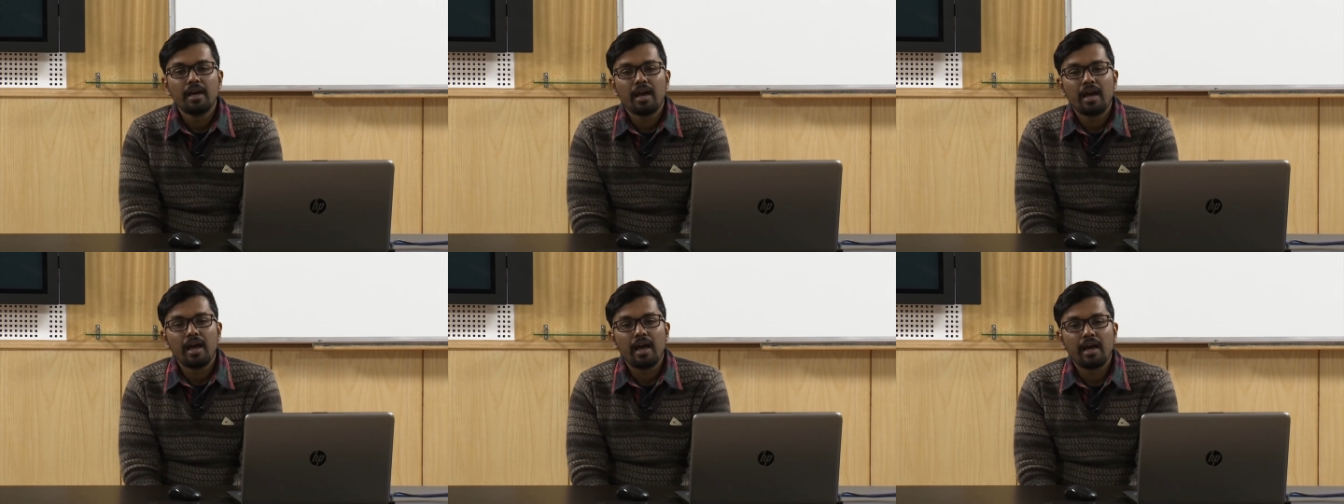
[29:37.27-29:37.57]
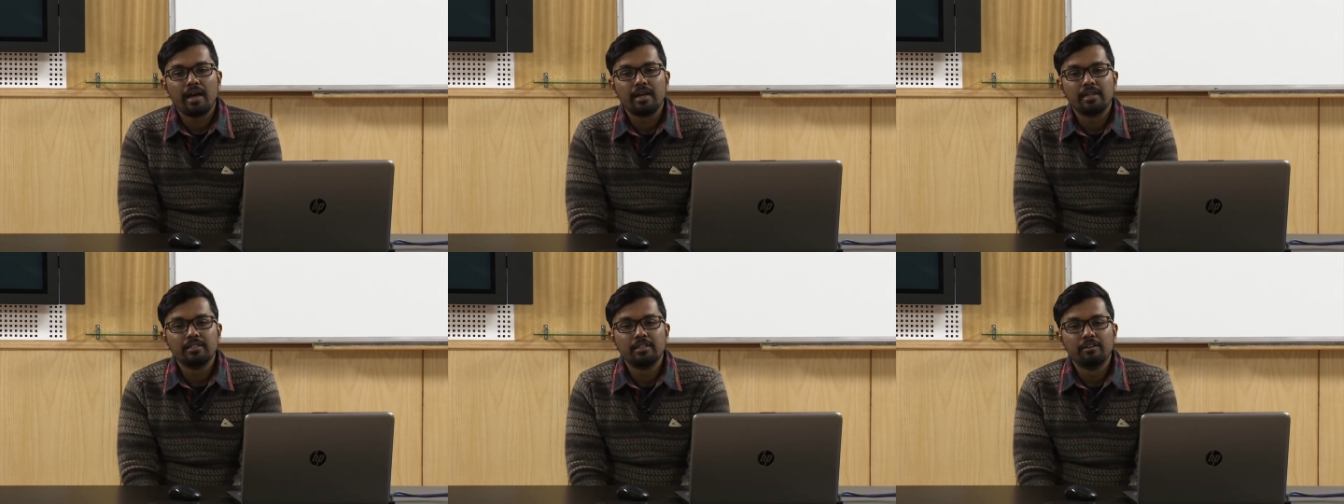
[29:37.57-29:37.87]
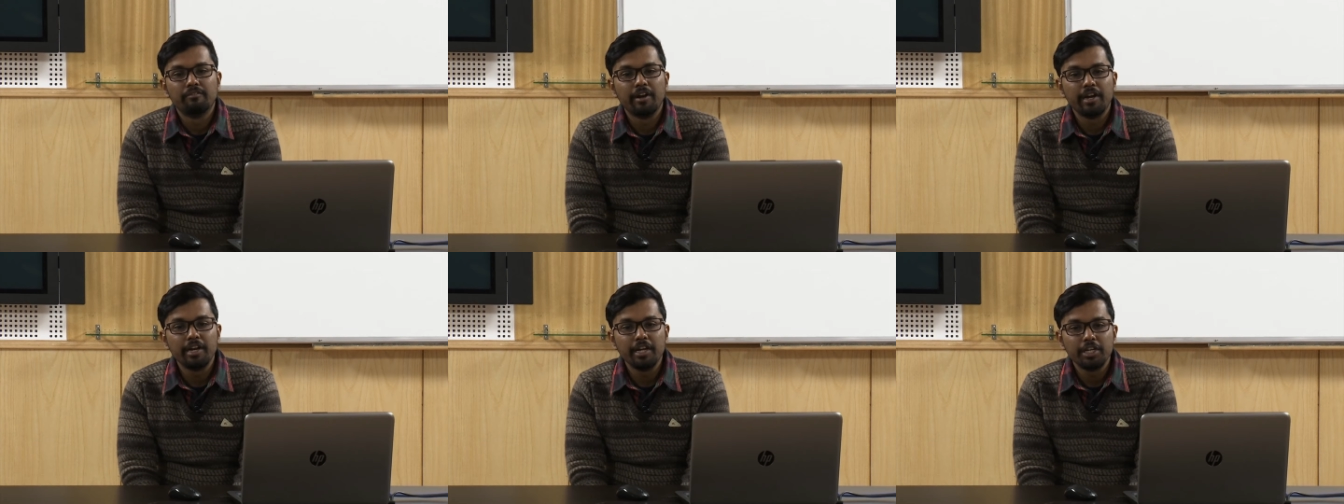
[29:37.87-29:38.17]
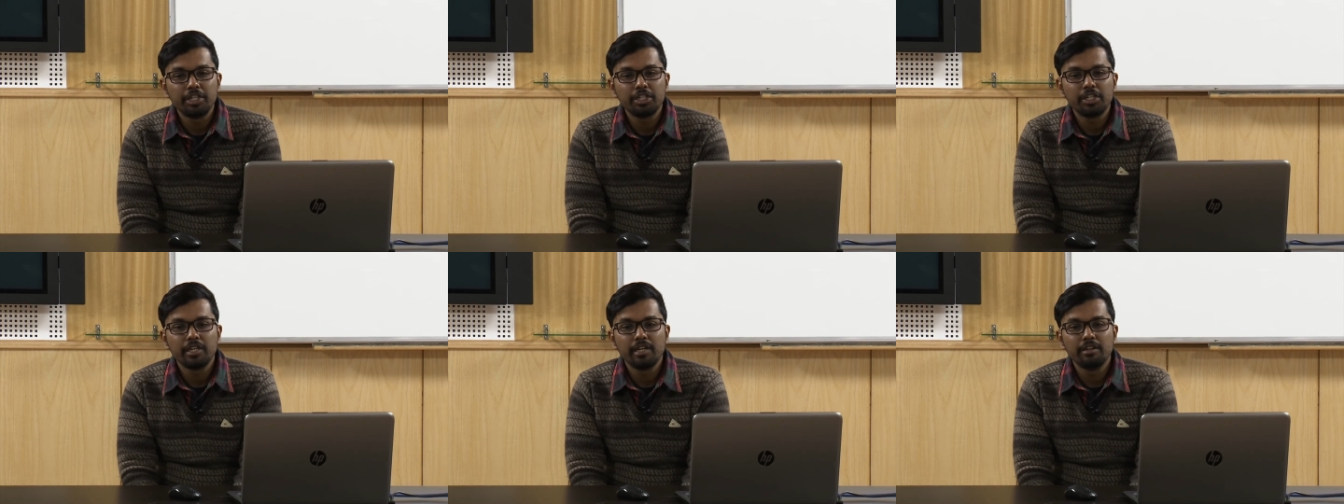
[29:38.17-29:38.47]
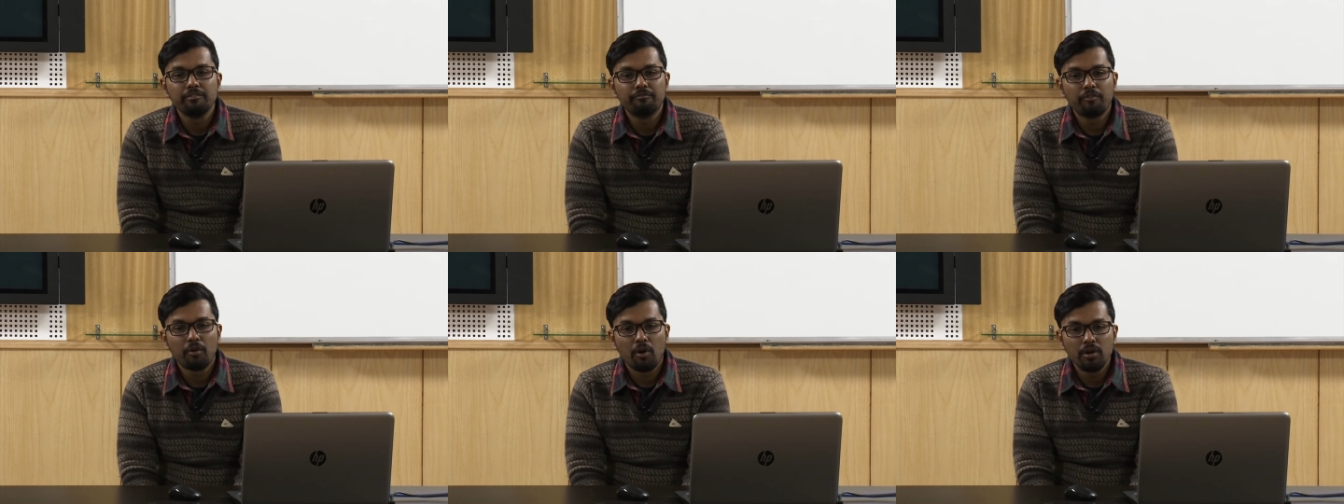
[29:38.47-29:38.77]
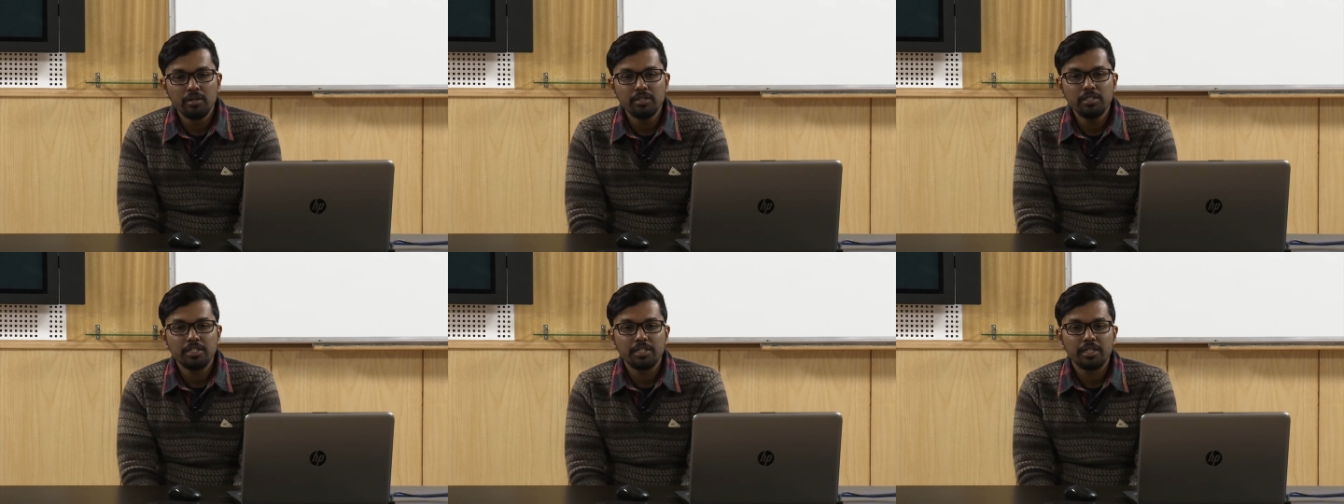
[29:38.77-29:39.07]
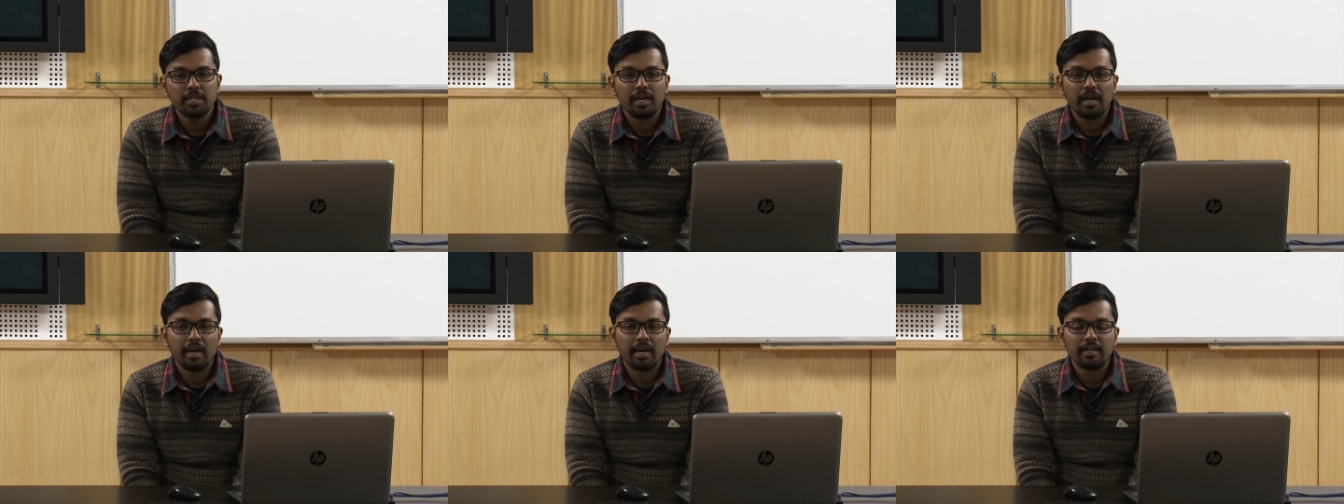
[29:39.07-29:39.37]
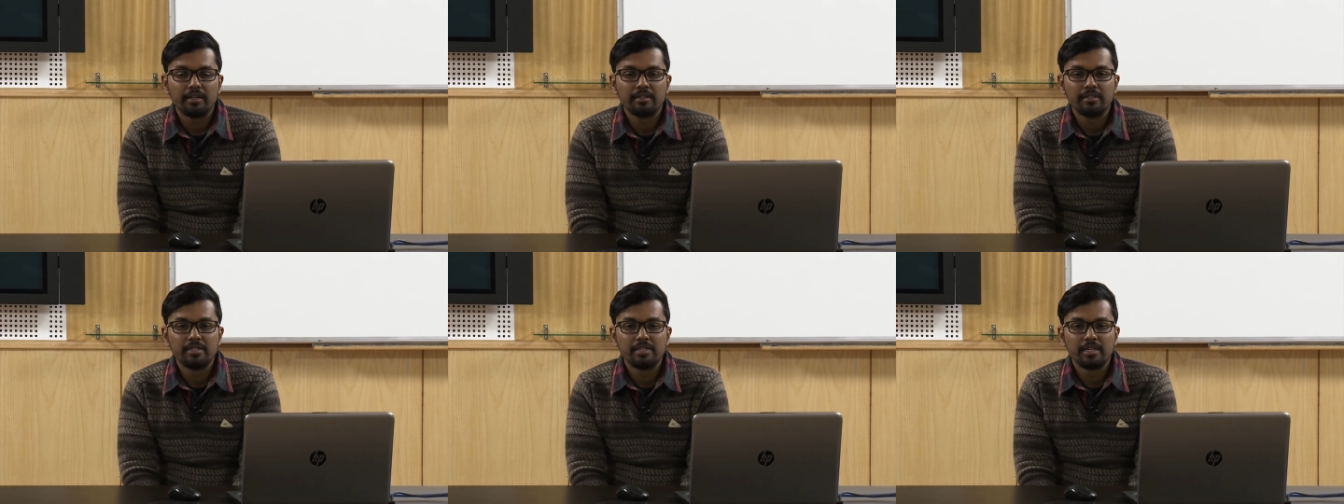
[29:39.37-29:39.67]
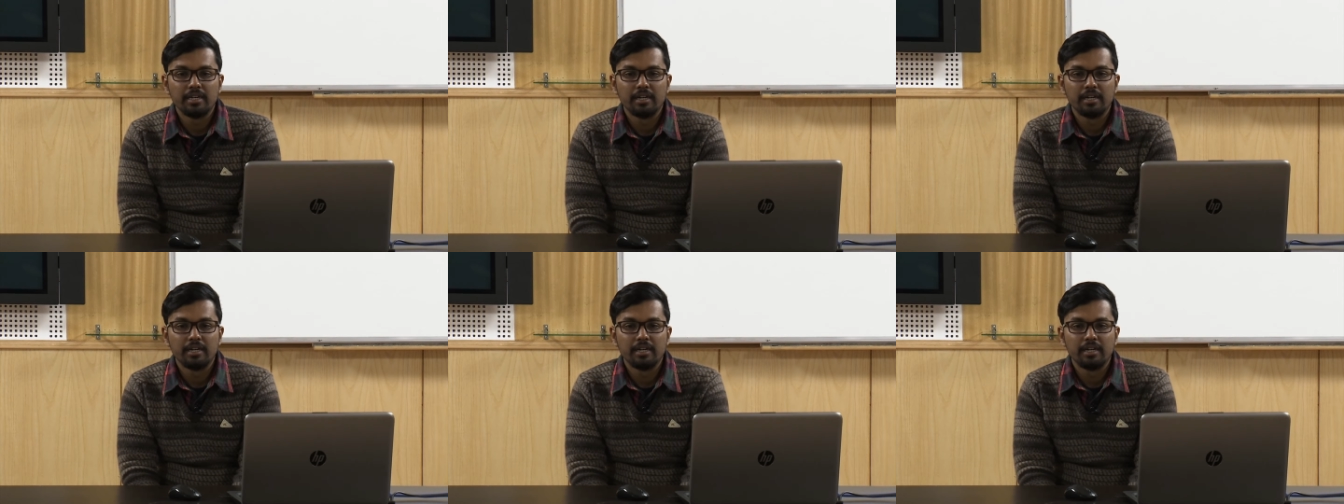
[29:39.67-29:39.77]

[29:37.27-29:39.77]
and the variation in font and